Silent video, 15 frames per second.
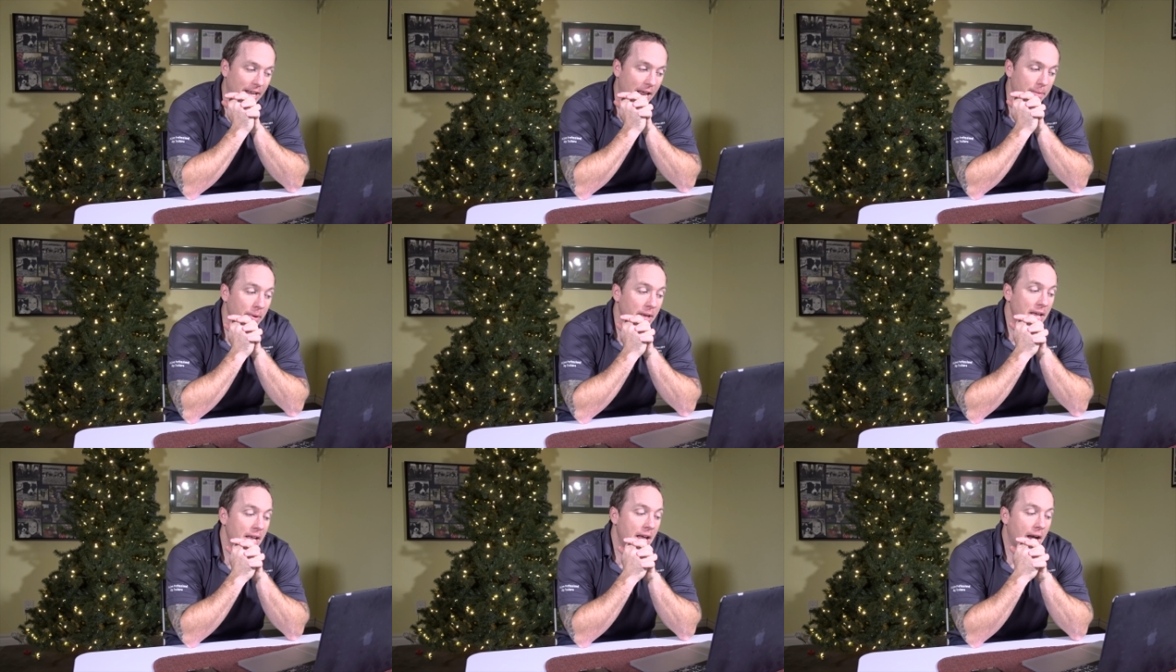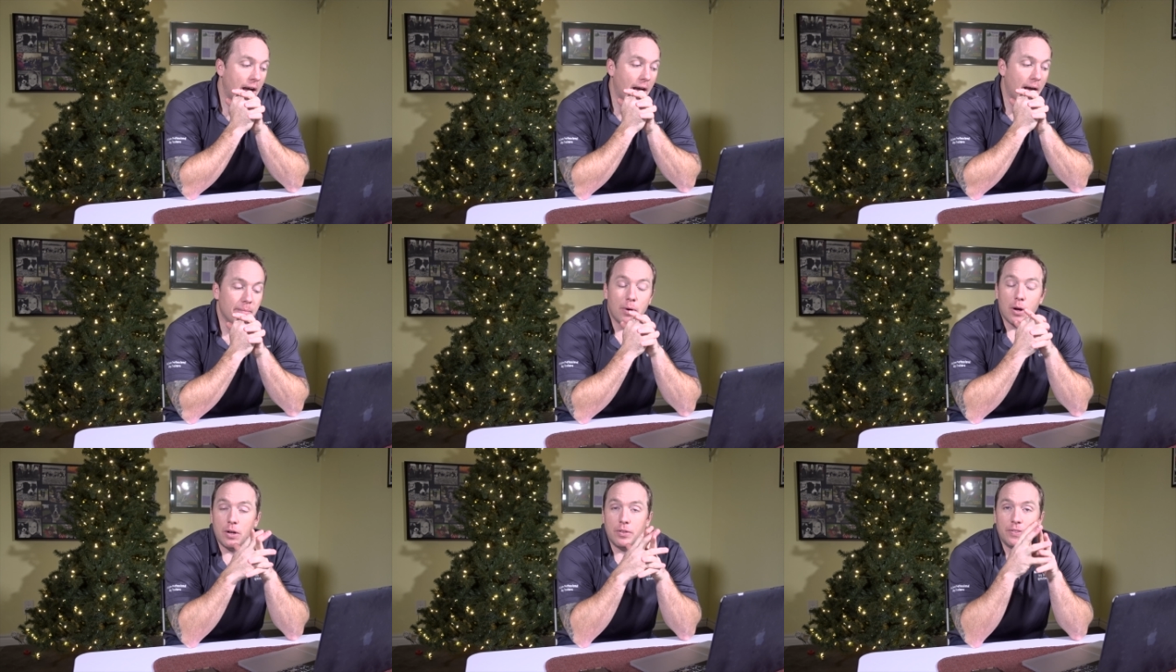name,
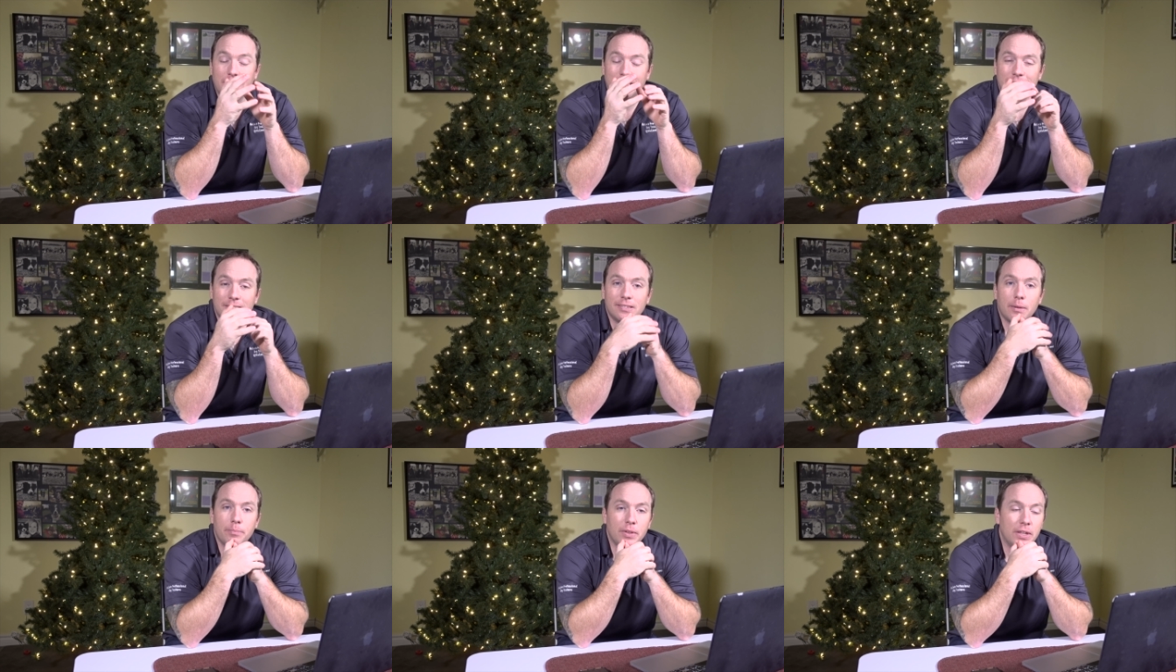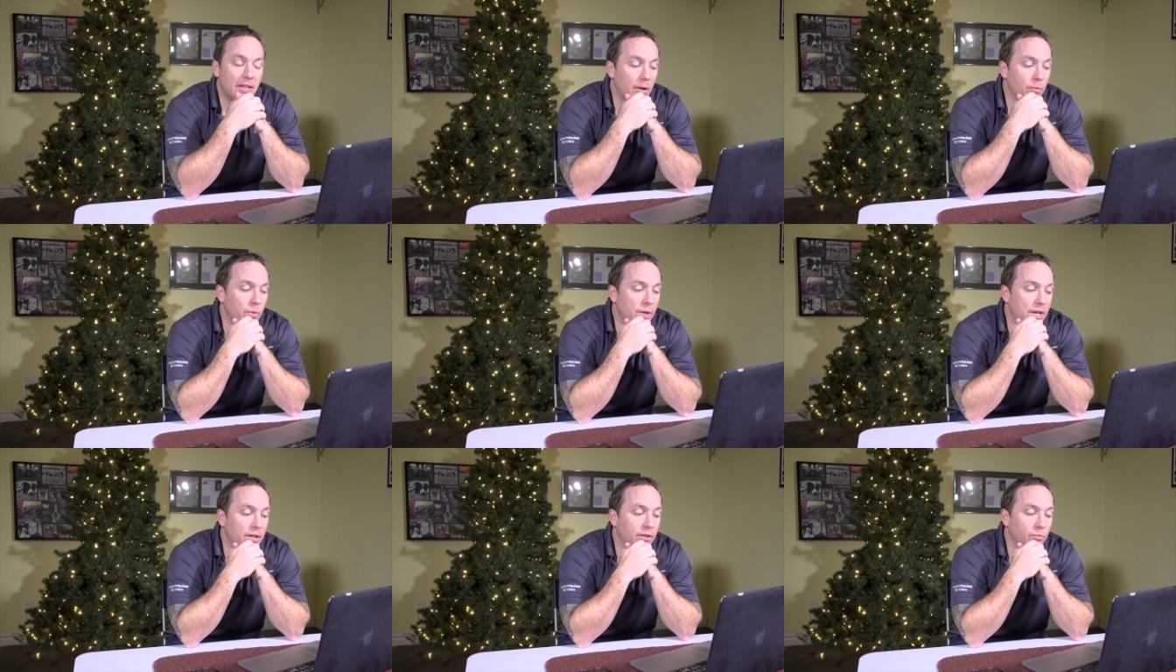this is something that
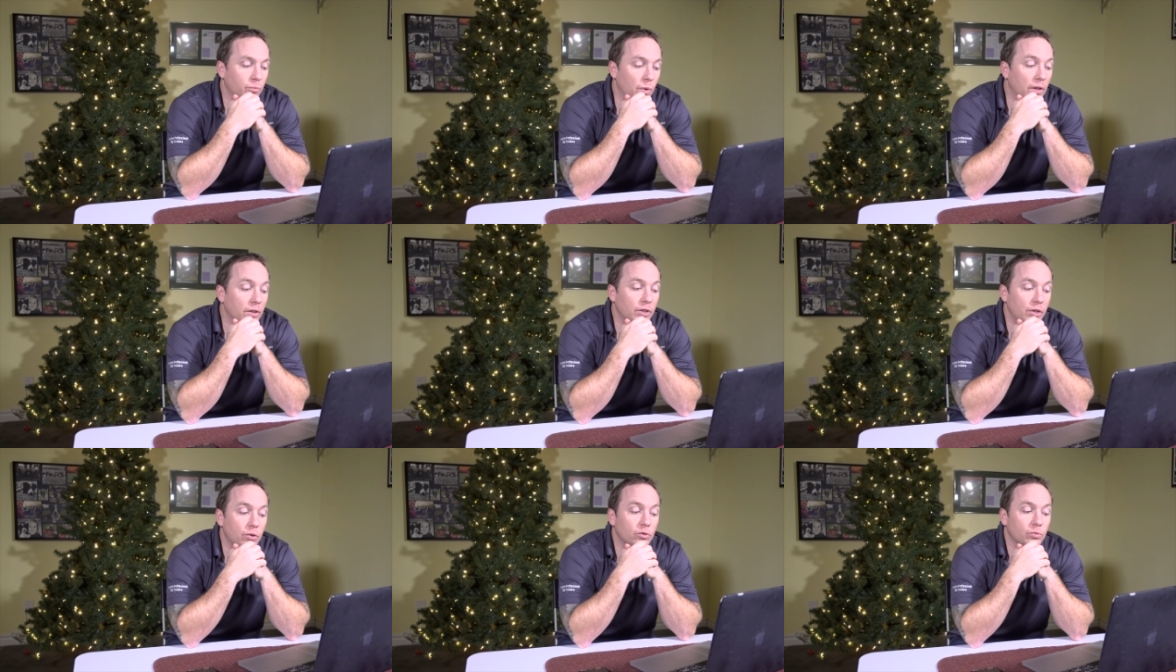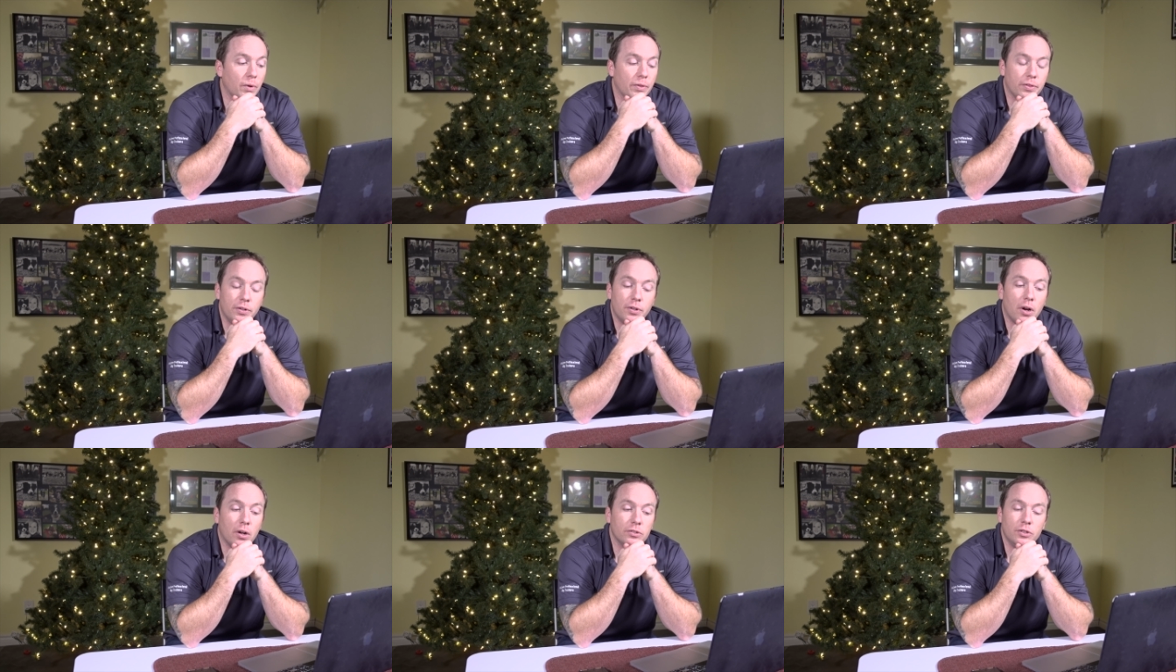we will use with the
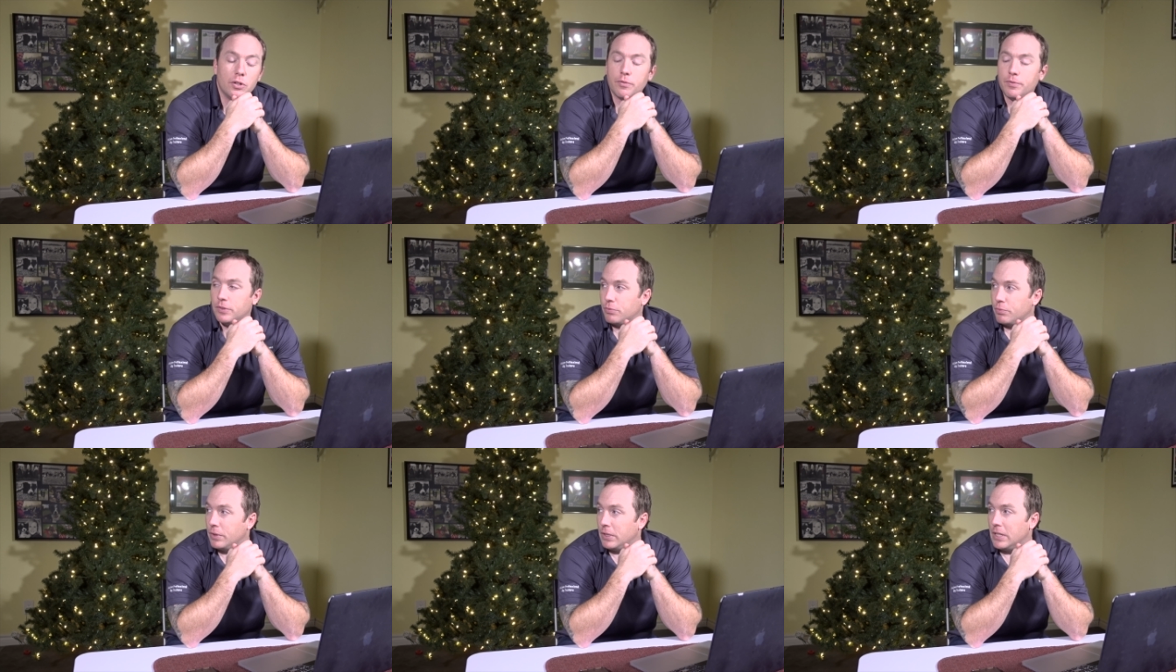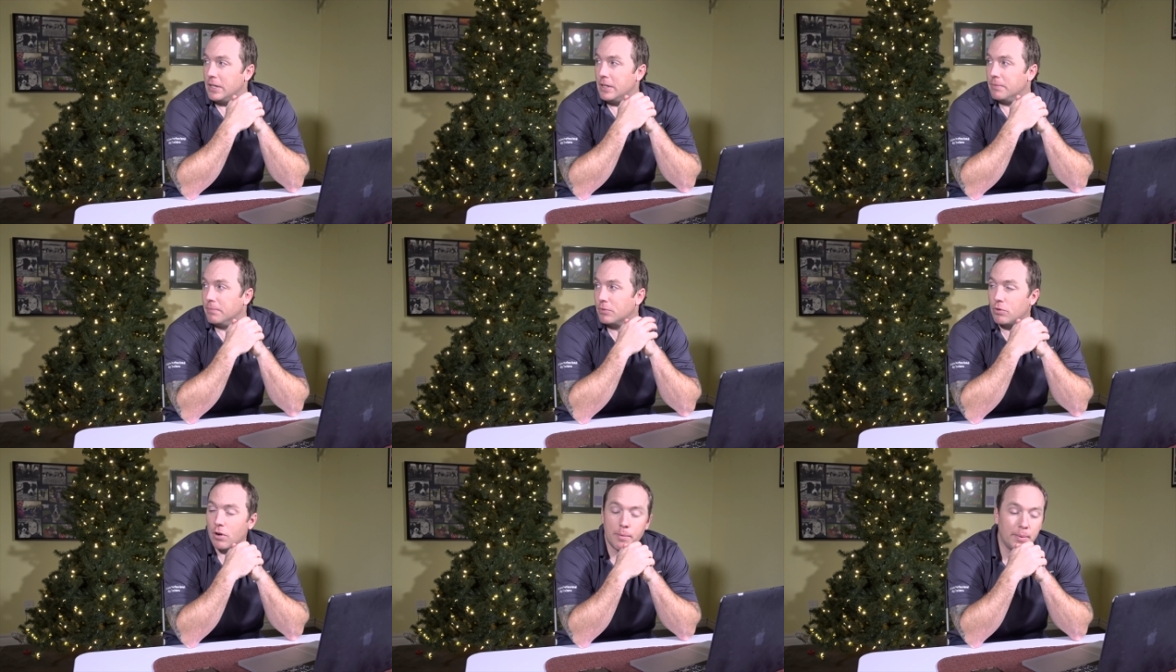dogs. You know, if it's really
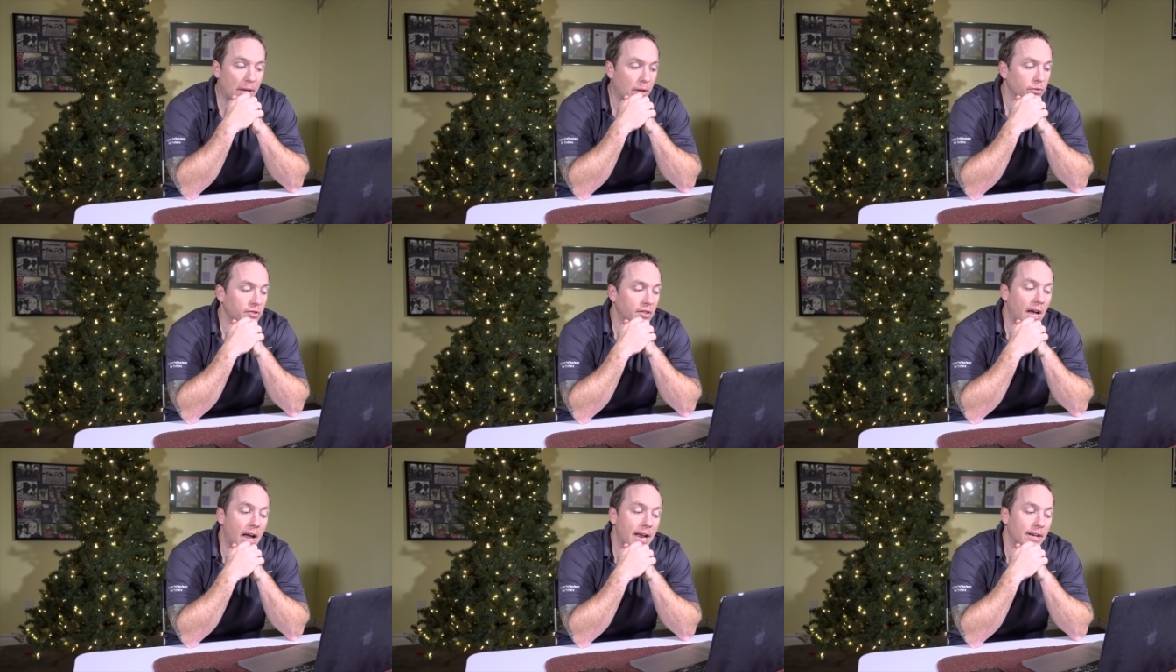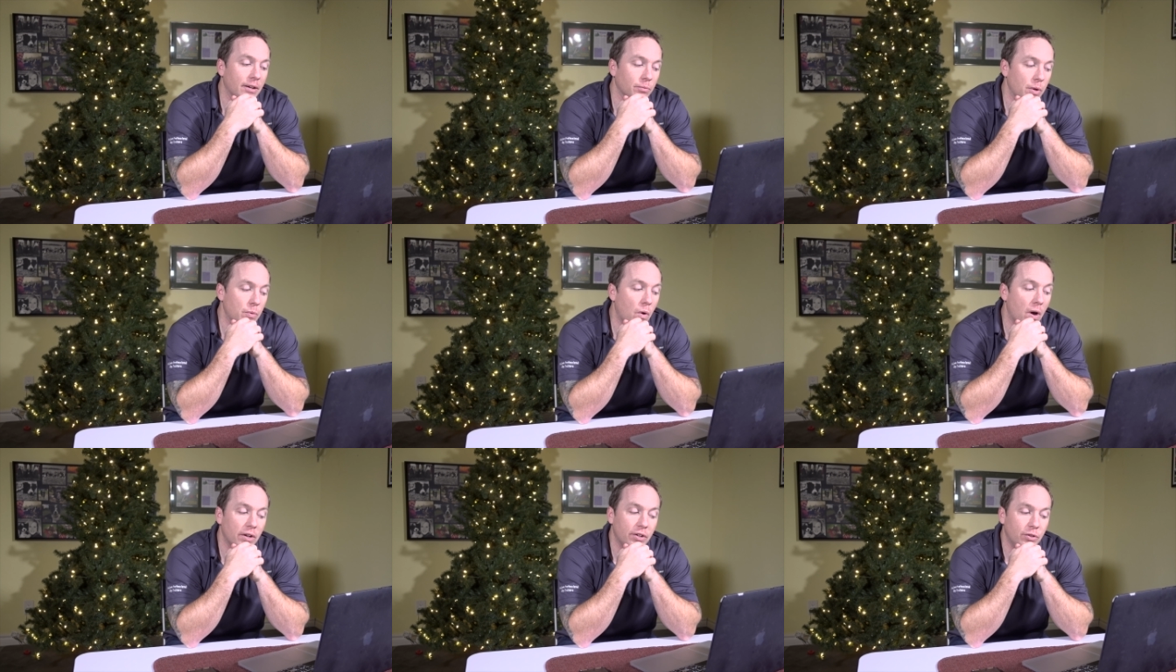crummy outside and we
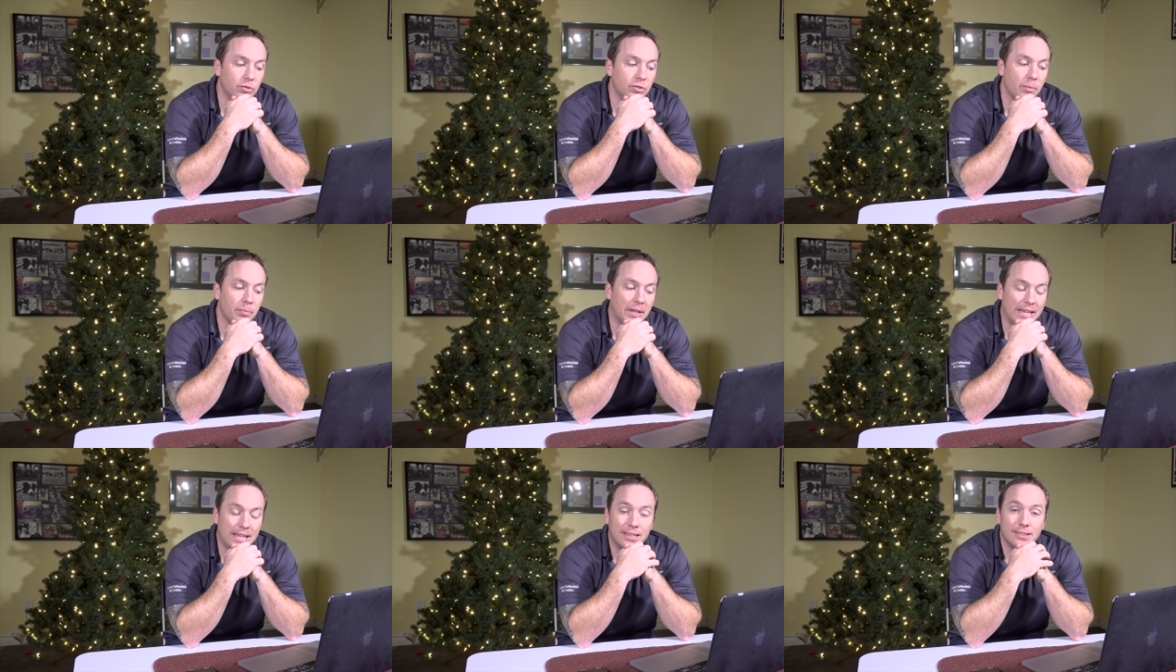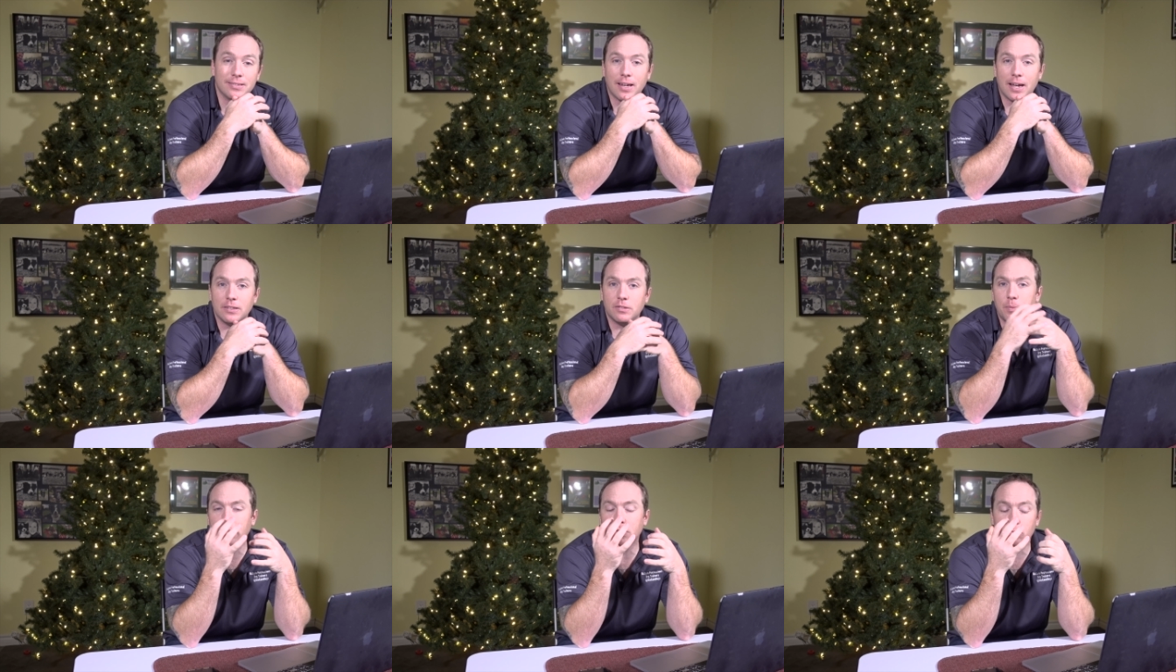want to do something
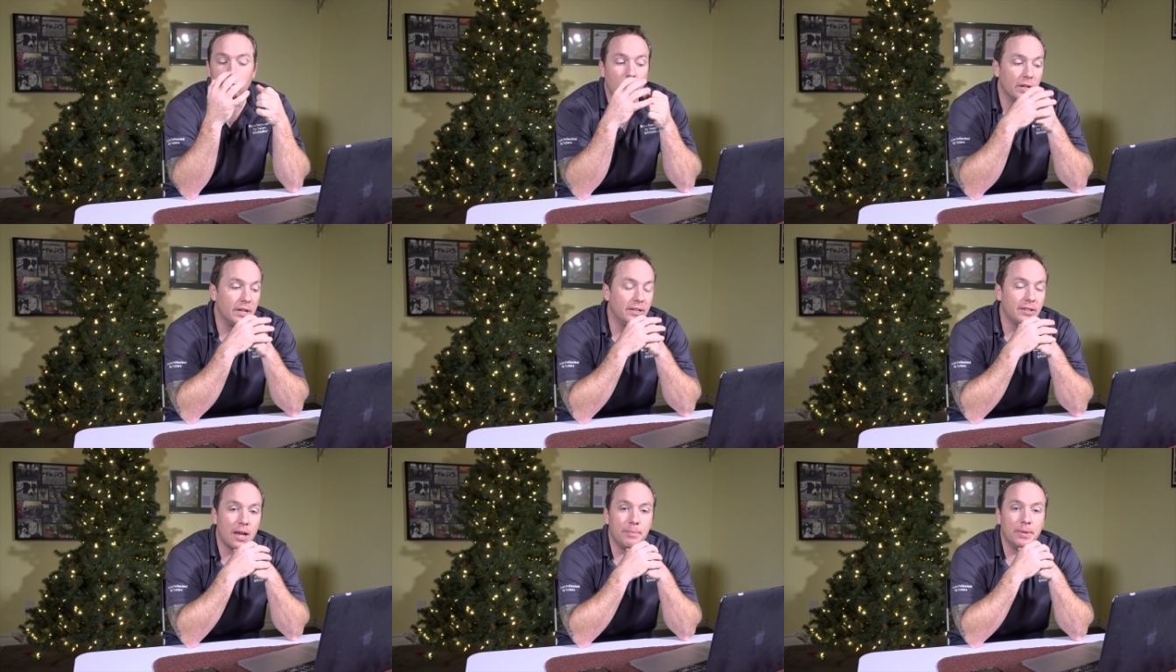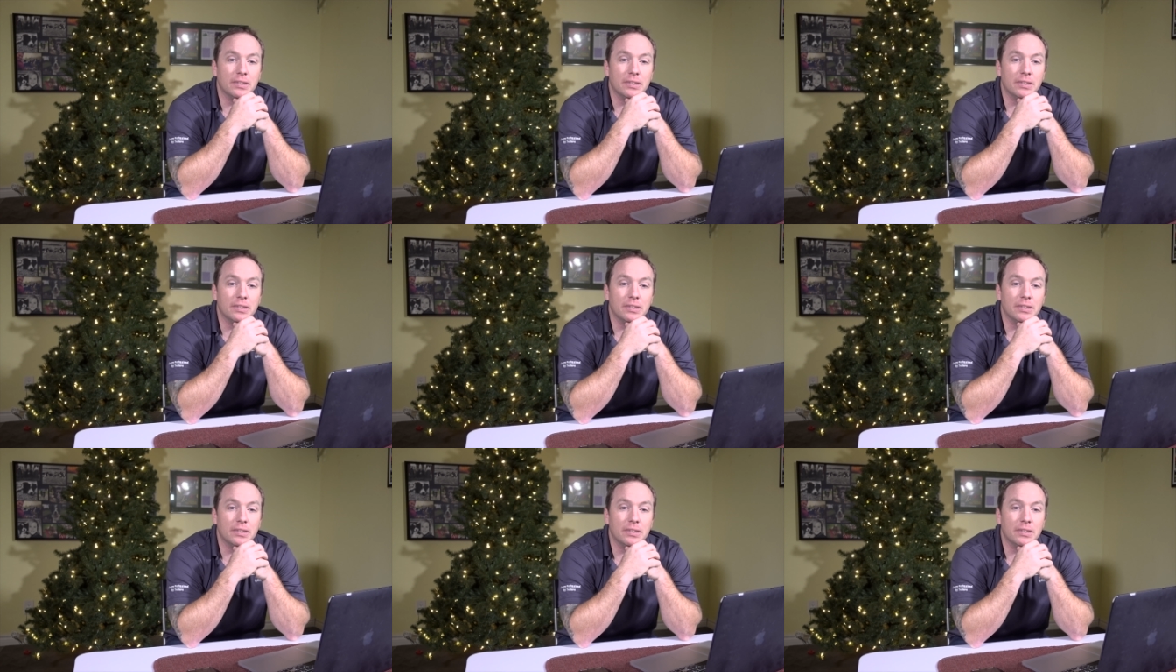inside, spend some quality time